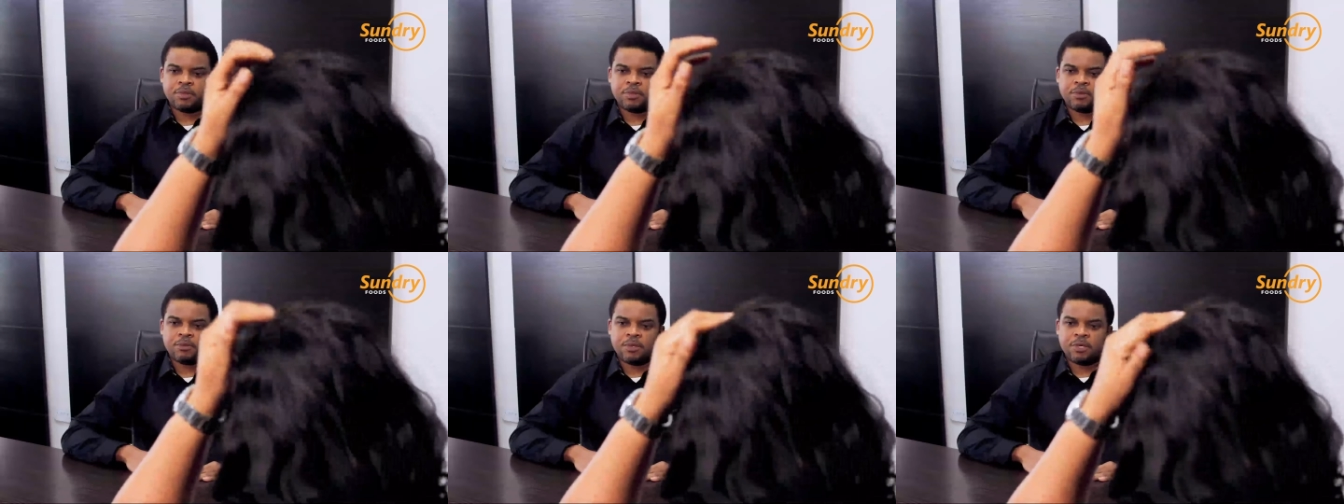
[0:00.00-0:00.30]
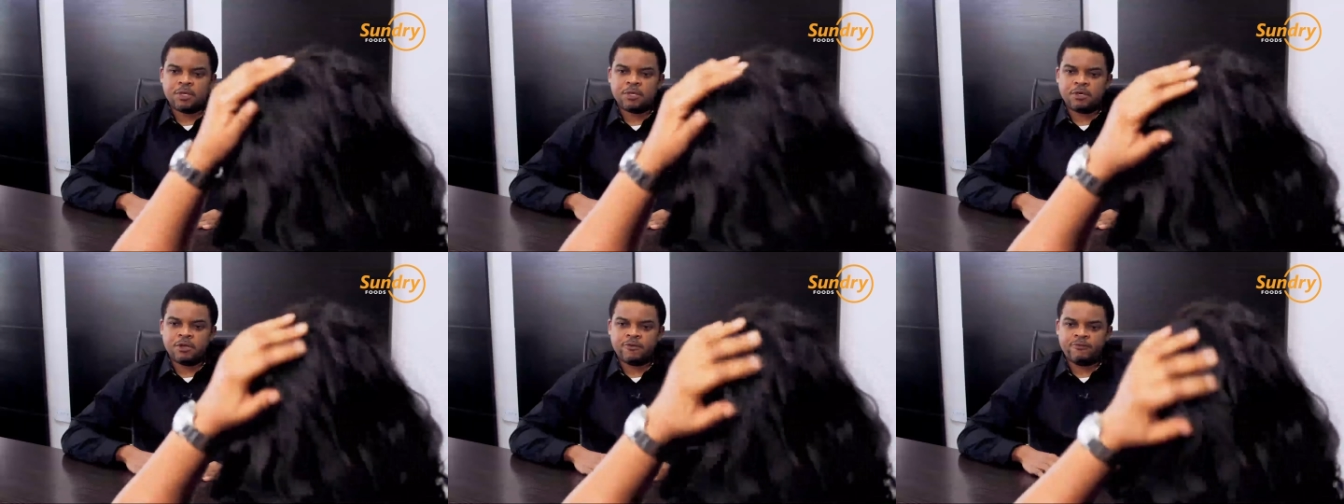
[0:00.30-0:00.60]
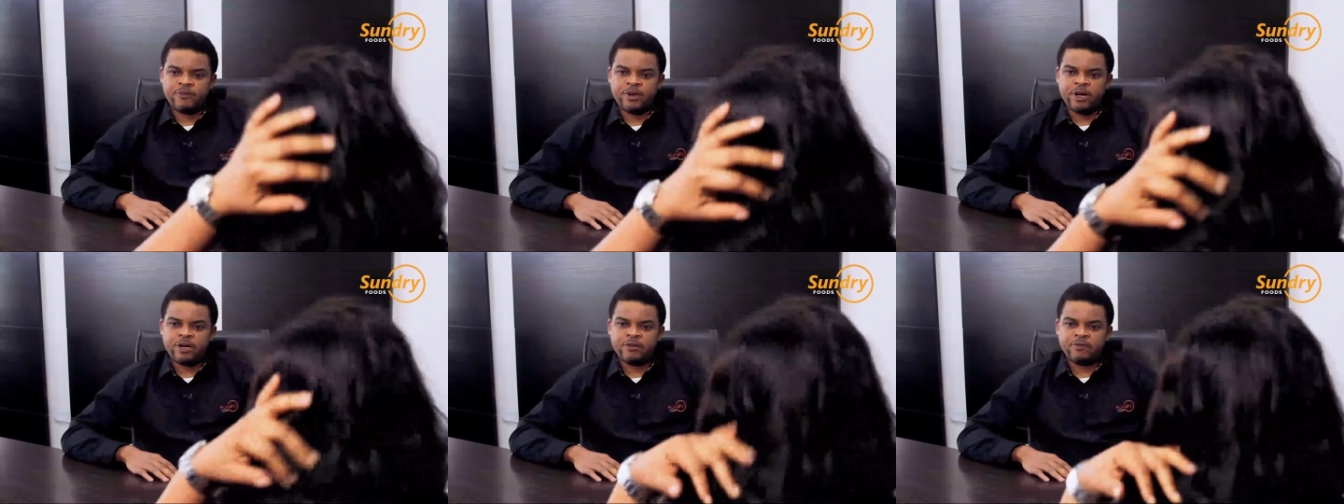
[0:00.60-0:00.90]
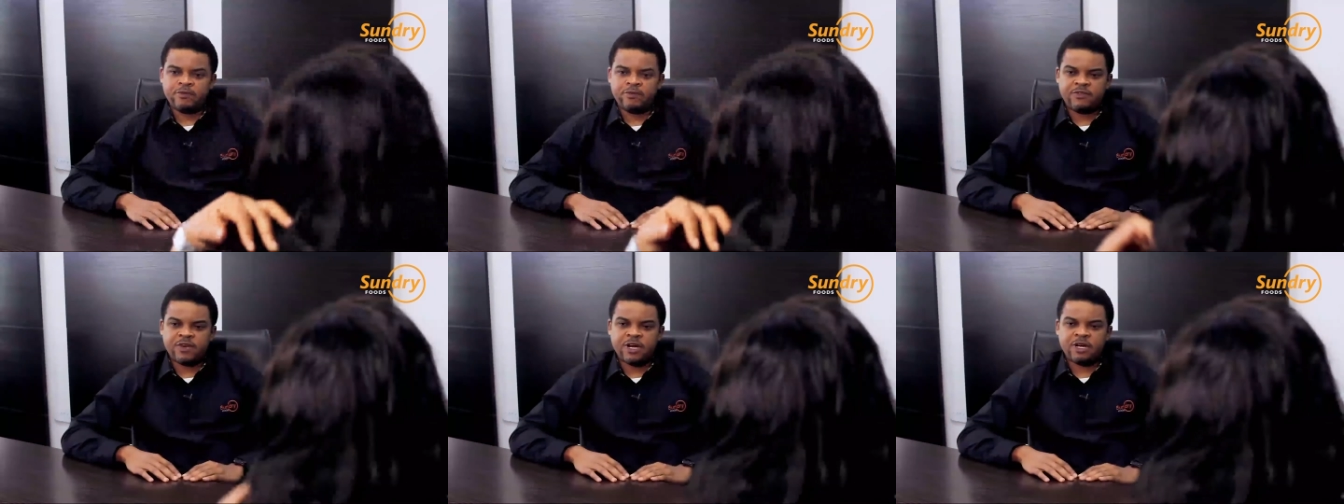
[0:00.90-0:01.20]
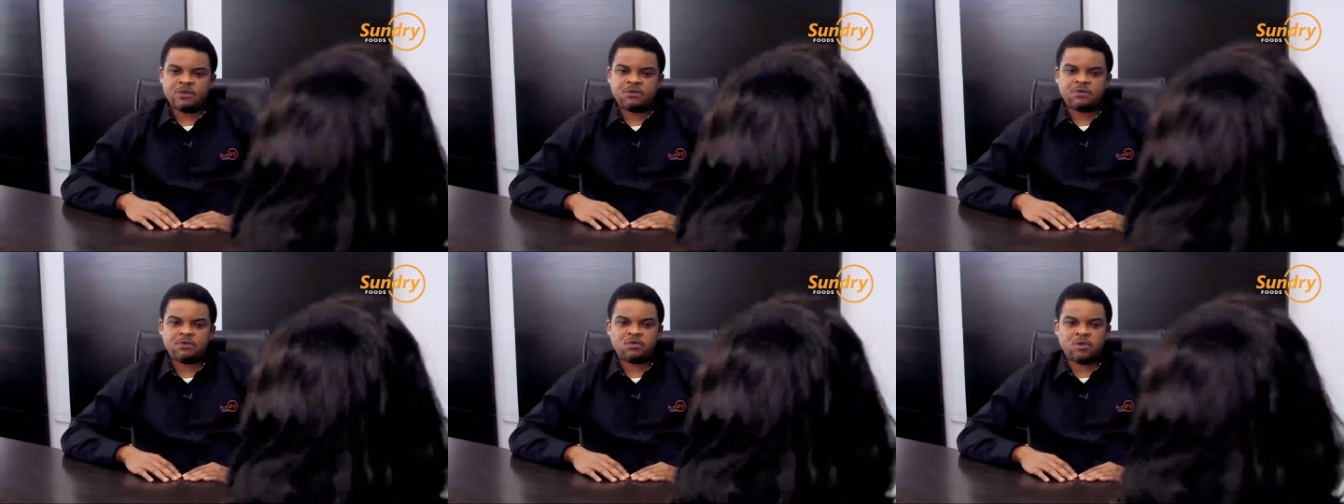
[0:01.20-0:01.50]
a very,
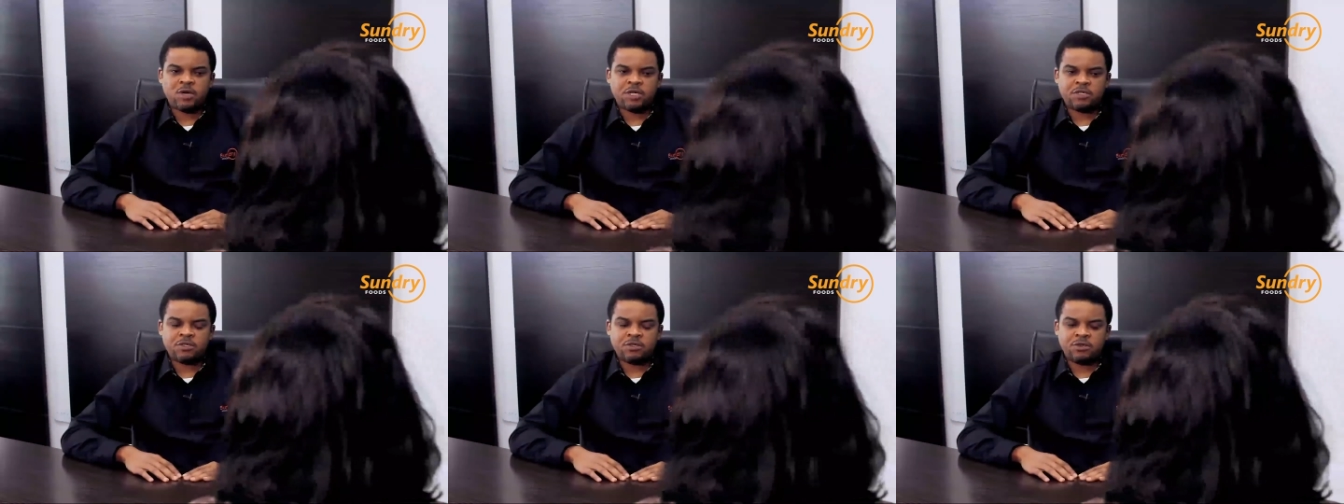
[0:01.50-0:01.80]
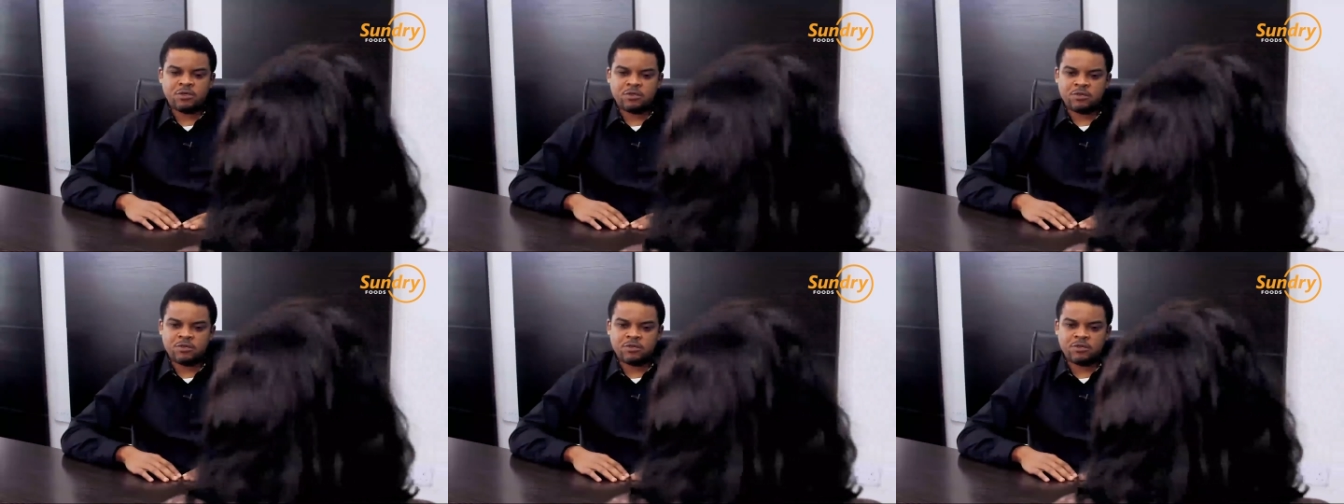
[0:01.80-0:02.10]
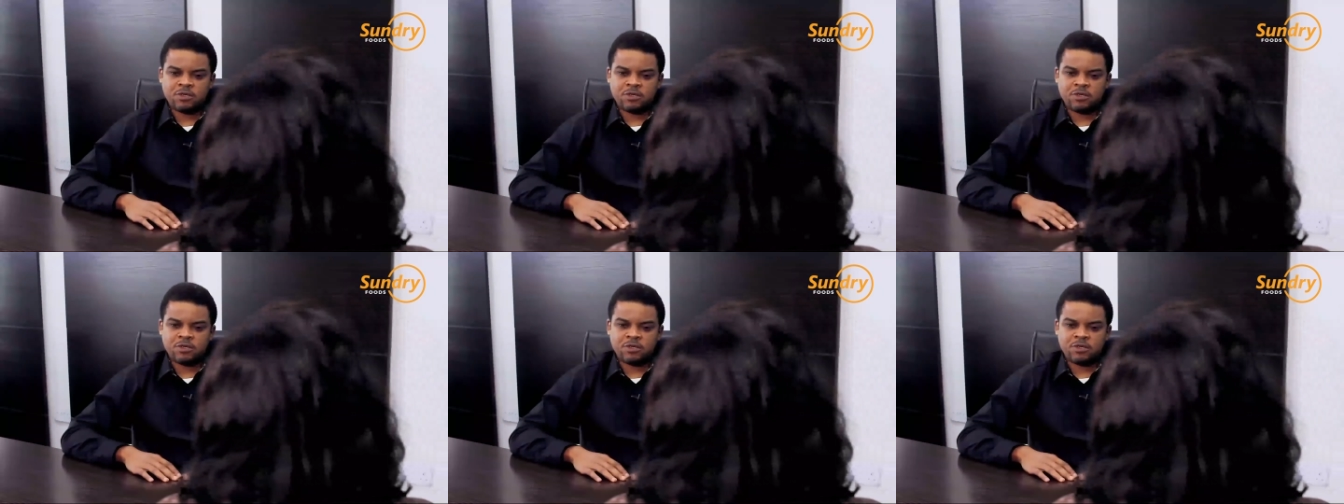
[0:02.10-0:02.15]
very good question.